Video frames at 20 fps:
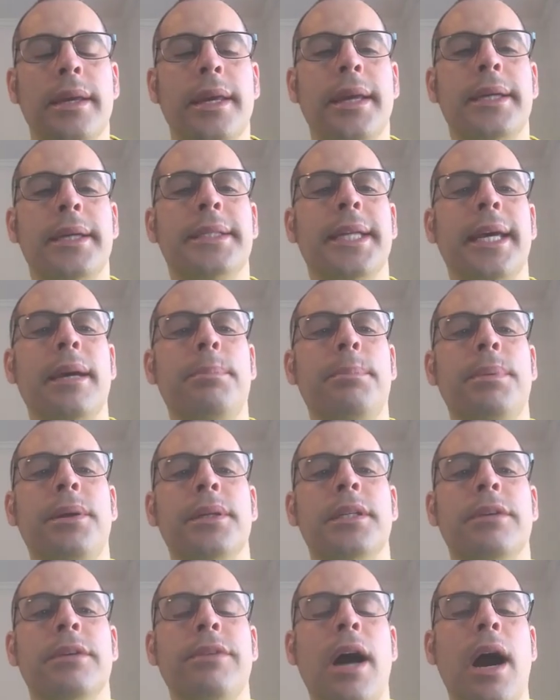
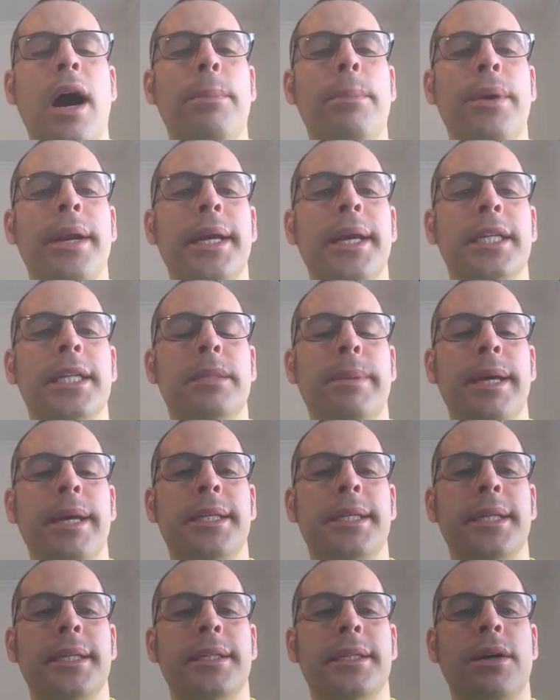Examples of operating
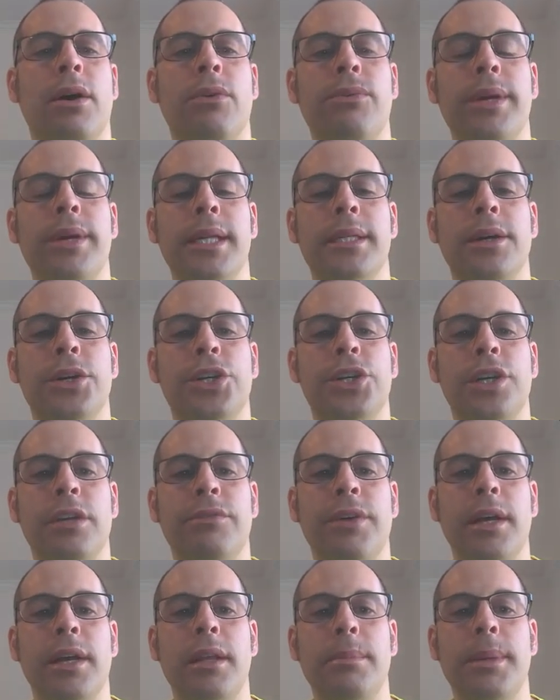expenses are research and
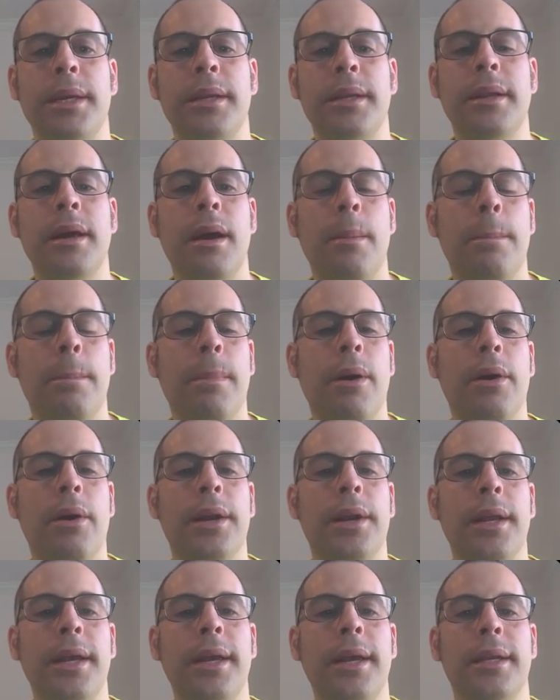development,
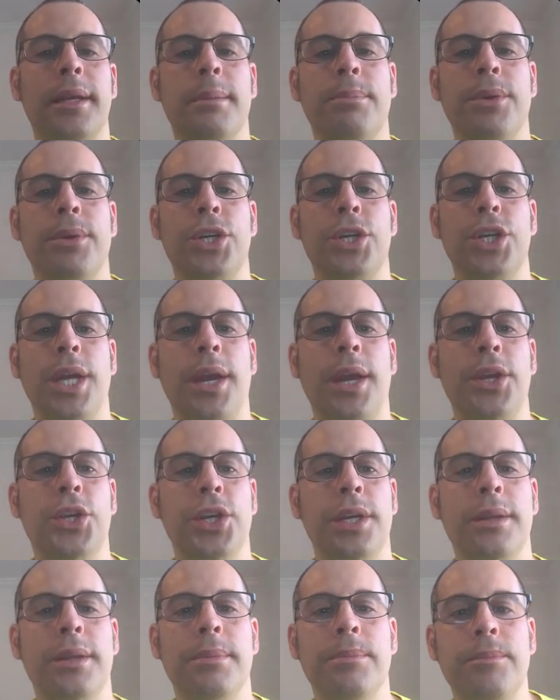marketing, and
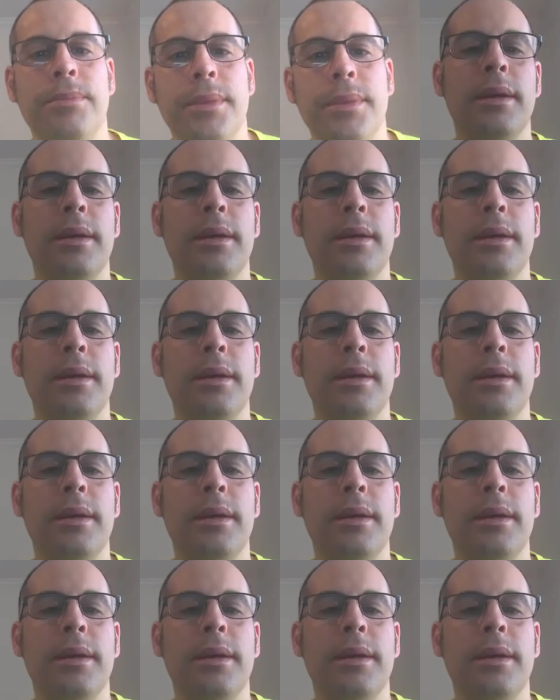depreciation.